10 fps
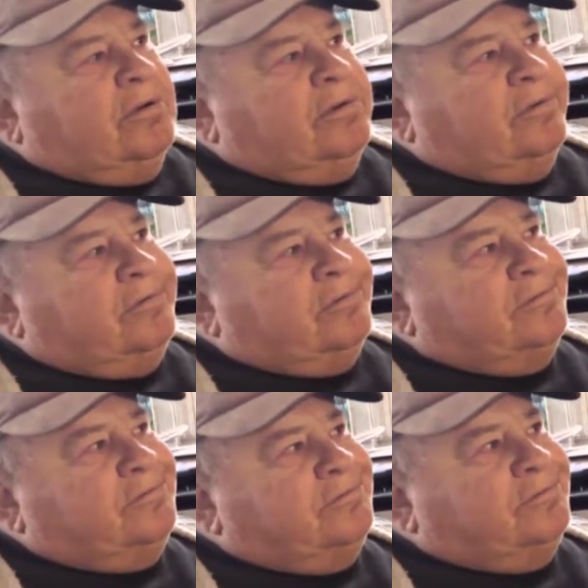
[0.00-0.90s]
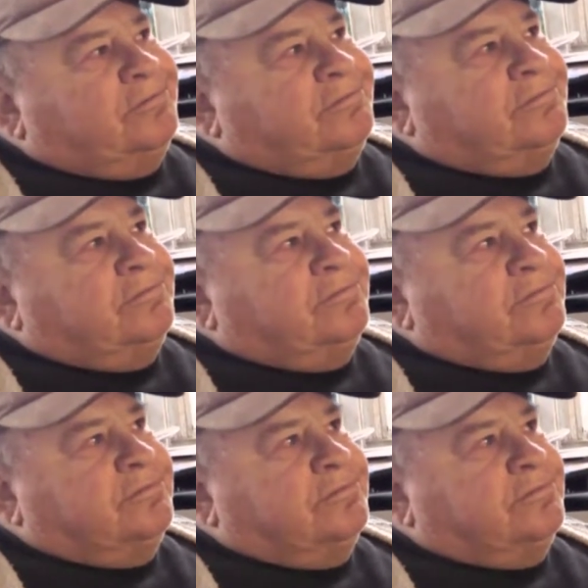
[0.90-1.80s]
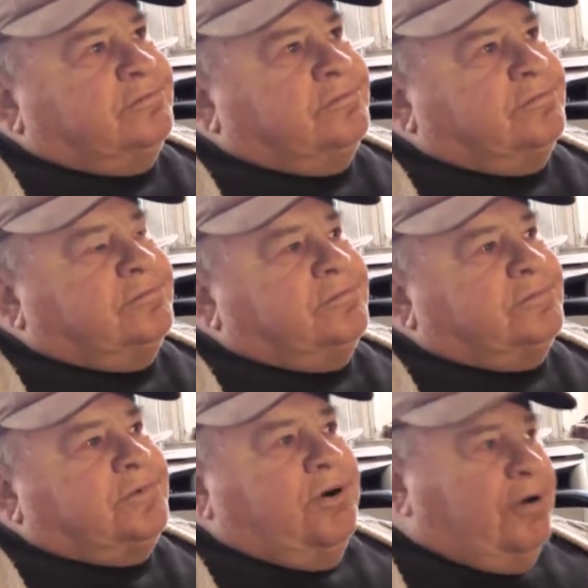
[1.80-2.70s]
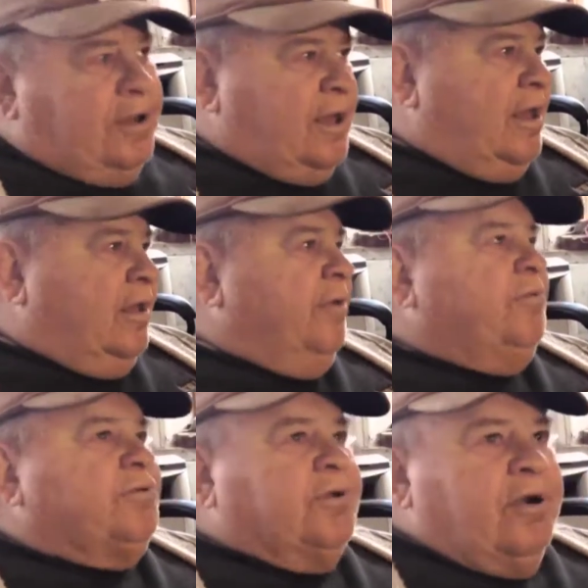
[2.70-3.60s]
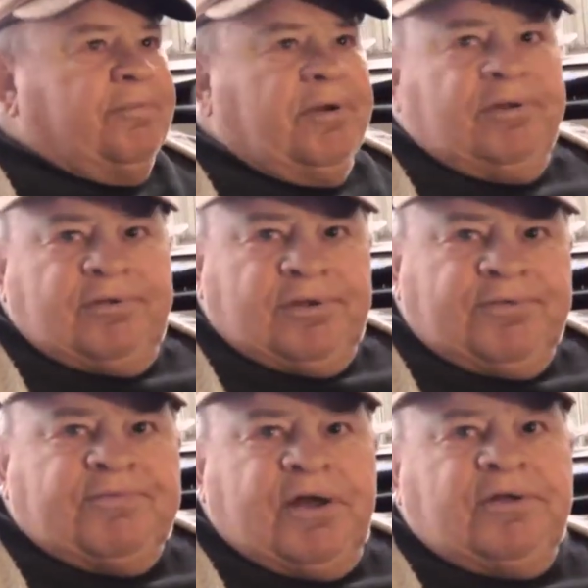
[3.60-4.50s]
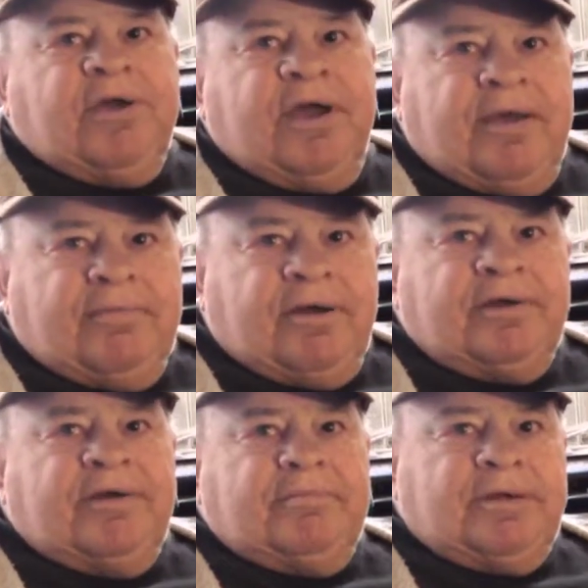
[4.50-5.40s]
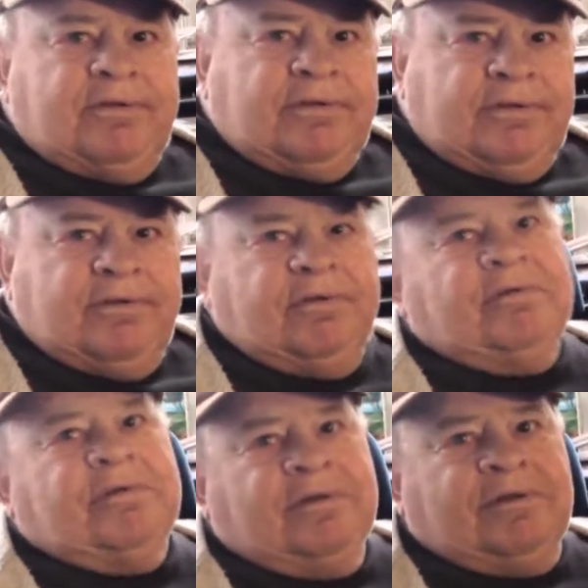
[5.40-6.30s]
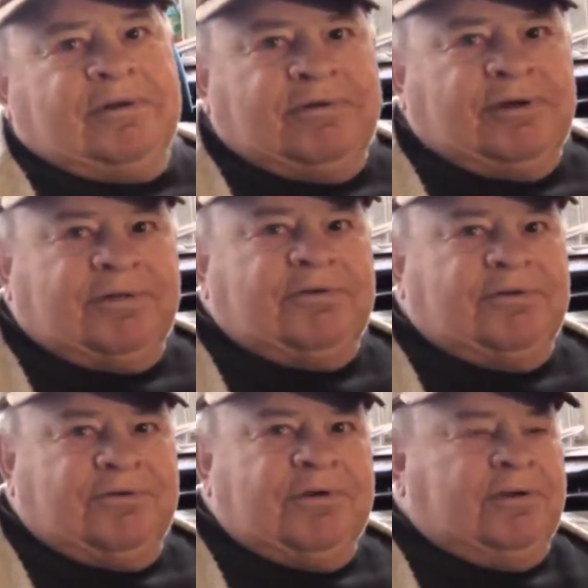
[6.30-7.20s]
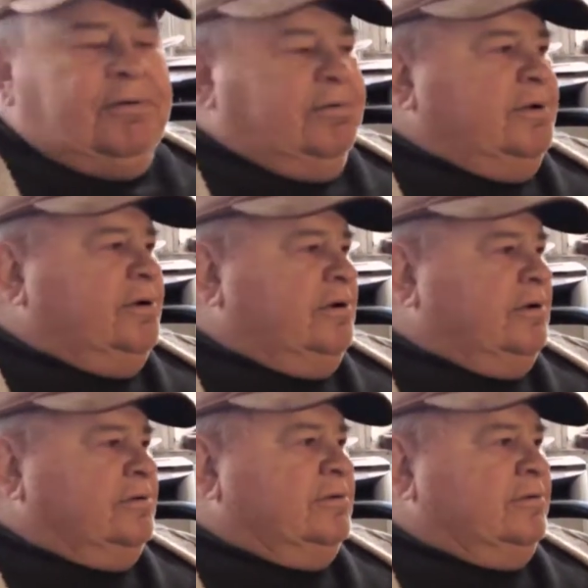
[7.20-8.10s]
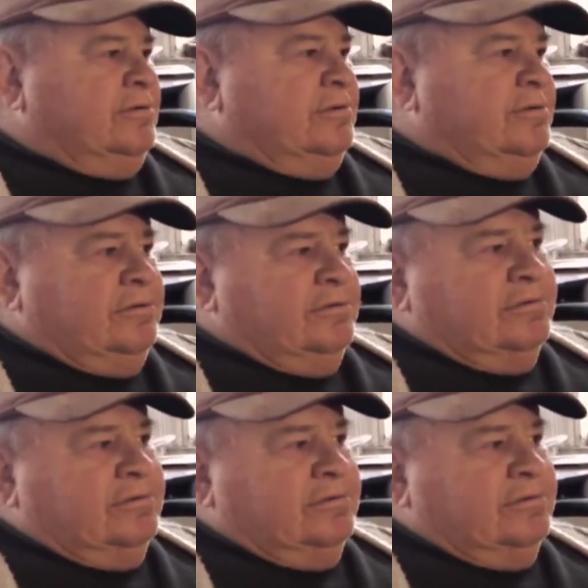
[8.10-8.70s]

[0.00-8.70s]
they were talking about the gilboa dam right? oh yeah they were starting, but this flood came right in the middle of what they're doing over there uh-huh